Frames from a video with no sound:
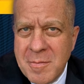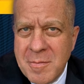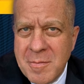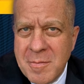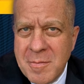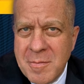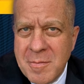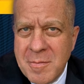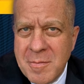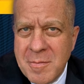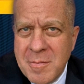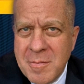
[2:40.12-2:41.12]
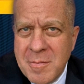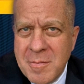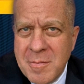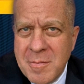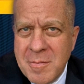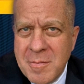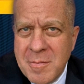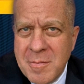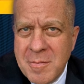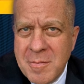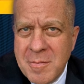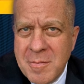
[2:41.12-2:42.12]

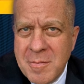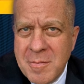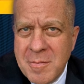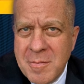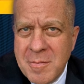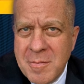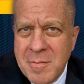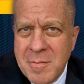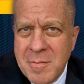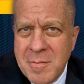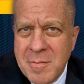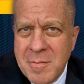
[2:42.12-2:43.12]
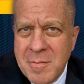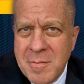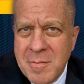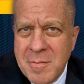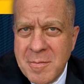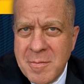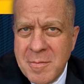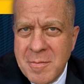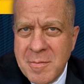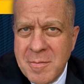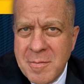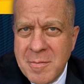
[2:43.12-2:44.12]

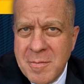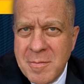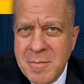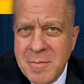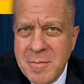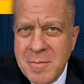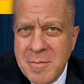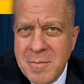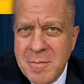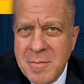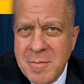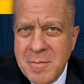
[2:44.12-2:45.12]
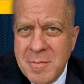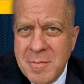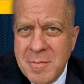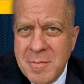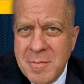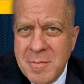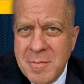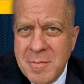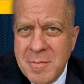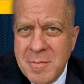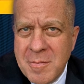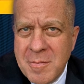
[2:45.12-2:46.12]

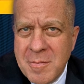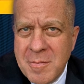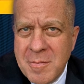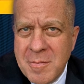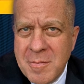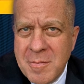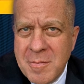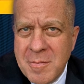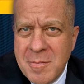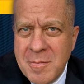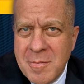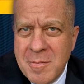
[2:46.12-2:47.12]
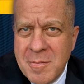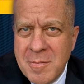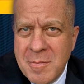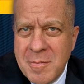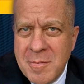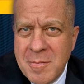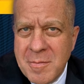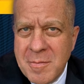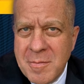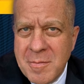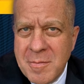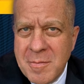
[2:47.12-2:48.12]
[no speech]